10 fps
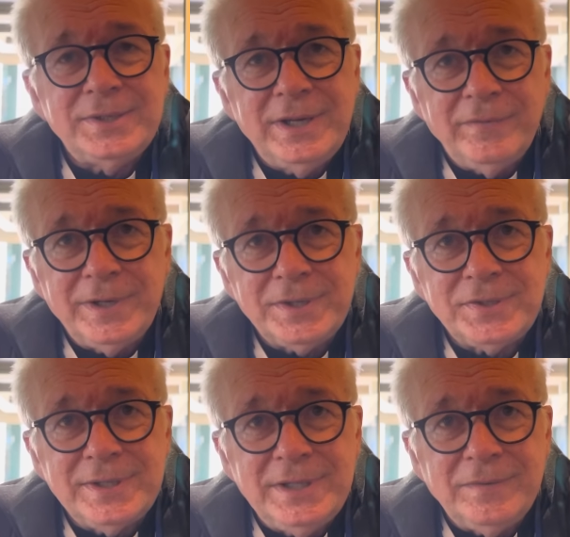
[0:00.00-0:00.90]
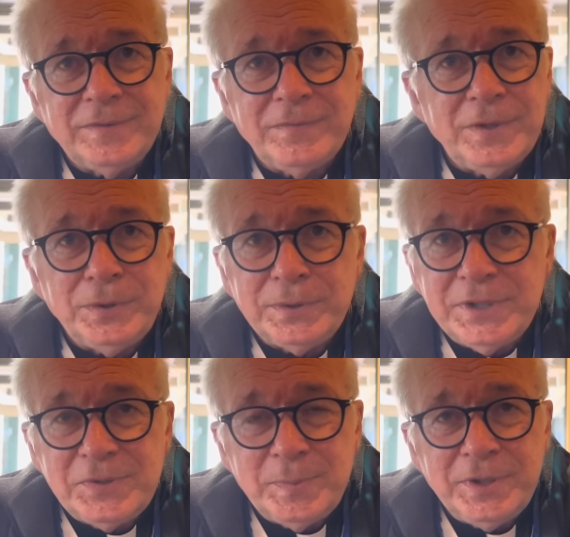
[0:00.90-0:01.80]
given us the gift of the Holy
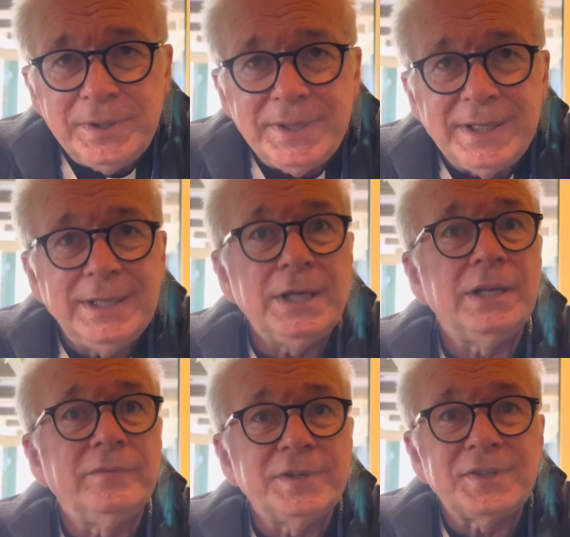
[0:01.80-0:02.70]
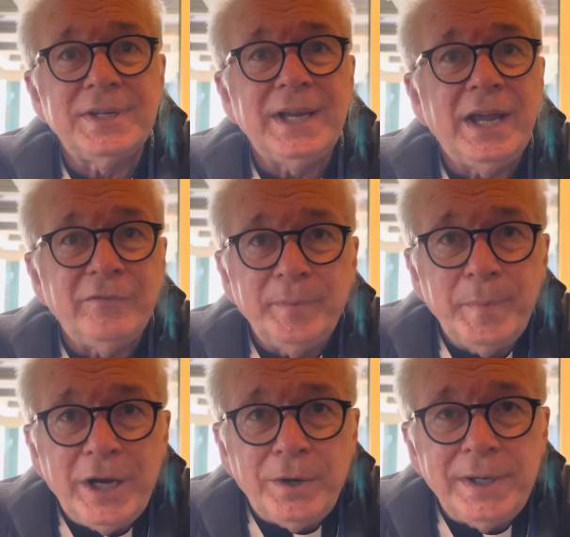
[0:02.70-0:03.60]
Spirit that none of us can ever
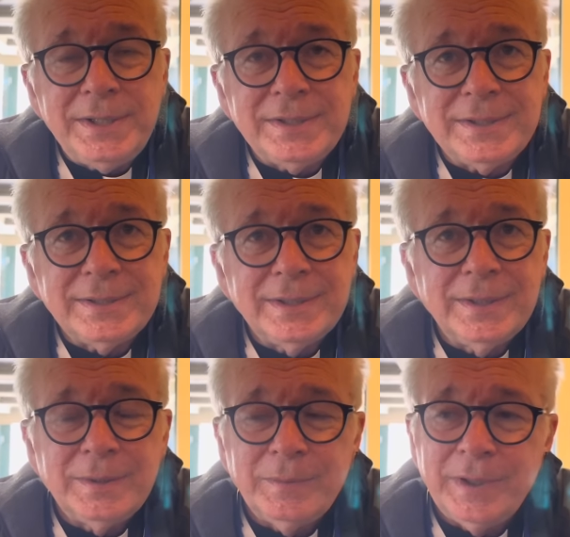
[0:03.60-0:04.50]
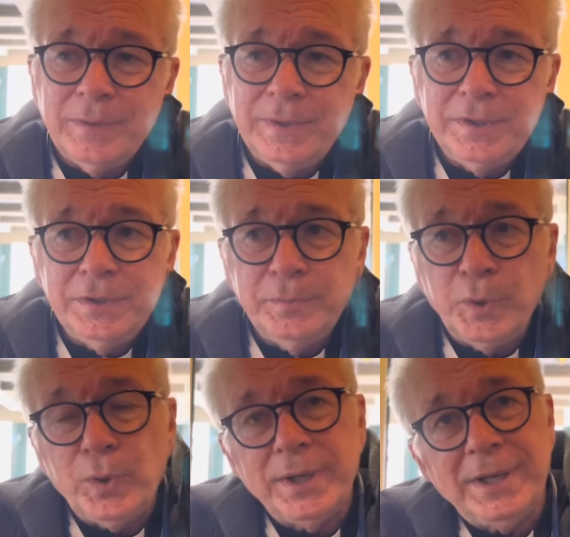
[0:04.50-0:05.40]
merit, mm-hmm. whether we're a
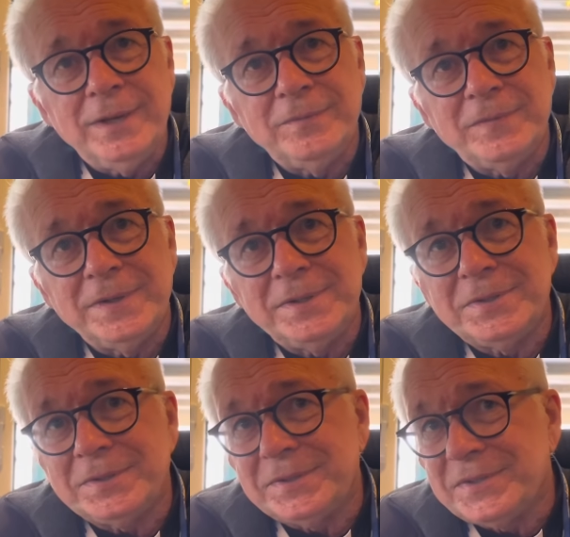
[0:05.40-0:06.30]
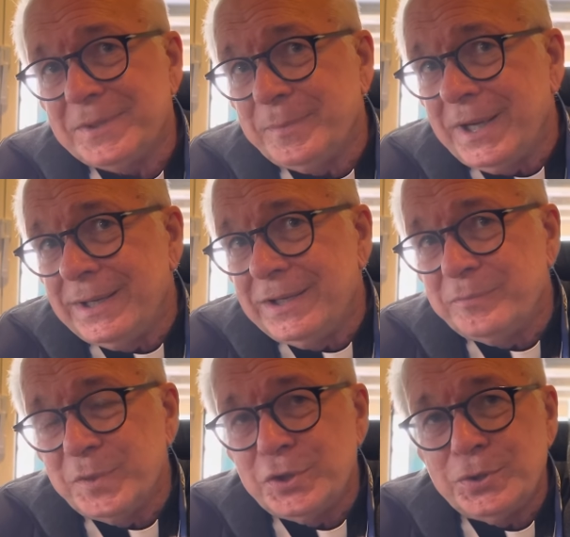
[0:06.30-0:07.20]
newborn infant or somebody
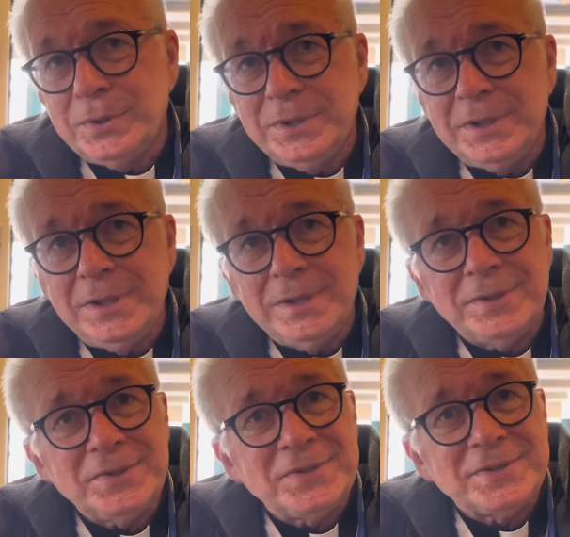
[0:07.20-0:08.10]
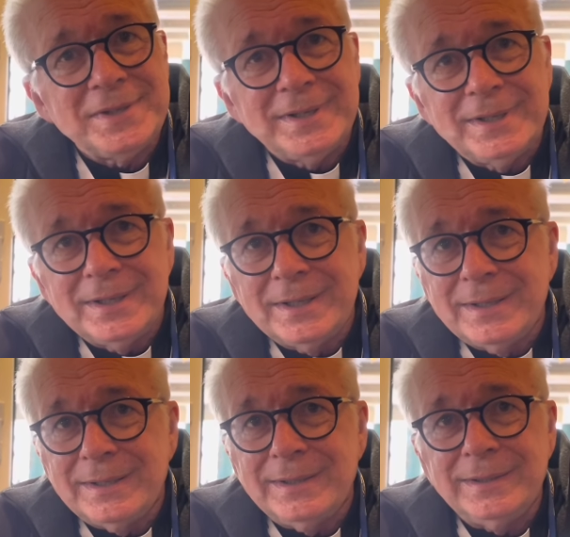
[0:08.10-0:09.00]
of mature years.
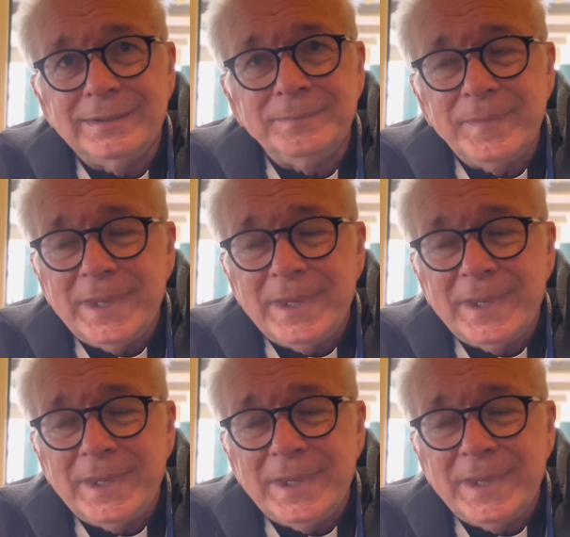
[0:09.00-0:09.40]
Mm-hmm.